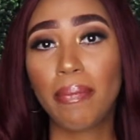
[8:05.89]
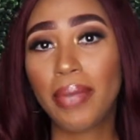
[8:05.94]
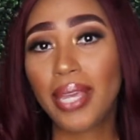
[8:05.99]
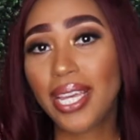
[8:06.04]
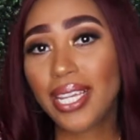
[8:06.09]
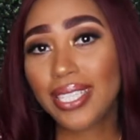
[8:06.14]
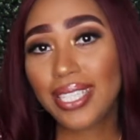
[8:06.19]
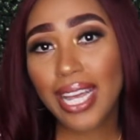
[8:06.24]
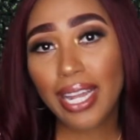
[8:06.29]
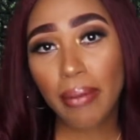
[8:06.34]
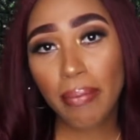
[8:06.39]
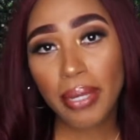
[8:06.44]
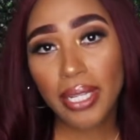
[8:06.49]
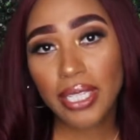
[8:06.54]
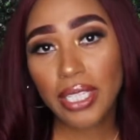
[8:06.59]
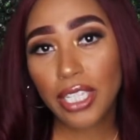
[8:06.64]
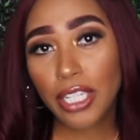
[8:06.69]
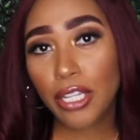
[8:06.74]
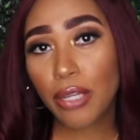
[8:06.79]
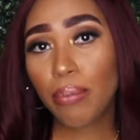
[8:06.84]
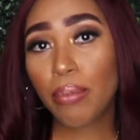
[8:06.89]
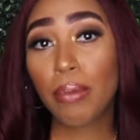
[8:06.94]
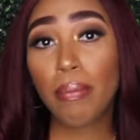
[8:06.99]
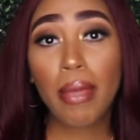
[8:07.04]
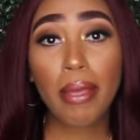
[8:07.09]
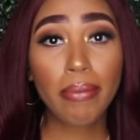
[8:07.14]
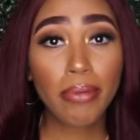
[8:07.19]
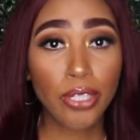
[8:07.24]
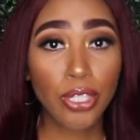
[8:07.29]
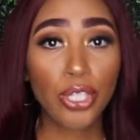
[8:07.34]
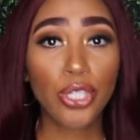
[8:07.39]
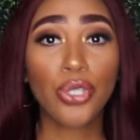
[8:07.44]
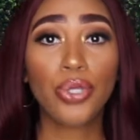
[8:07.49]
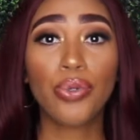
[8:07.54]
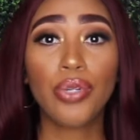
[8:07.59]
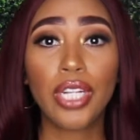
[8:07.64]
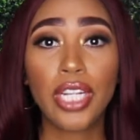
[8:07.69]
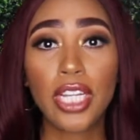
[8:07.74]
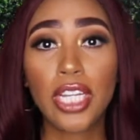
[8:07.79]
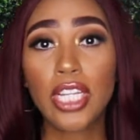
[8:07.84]
me it's not a big deal, but maybe to you
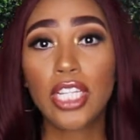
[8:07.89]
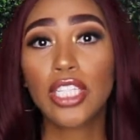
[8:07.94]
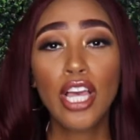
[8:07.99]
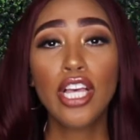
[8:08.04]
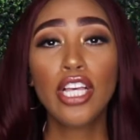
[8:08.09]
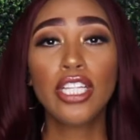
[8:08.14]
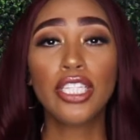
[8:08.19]
it is.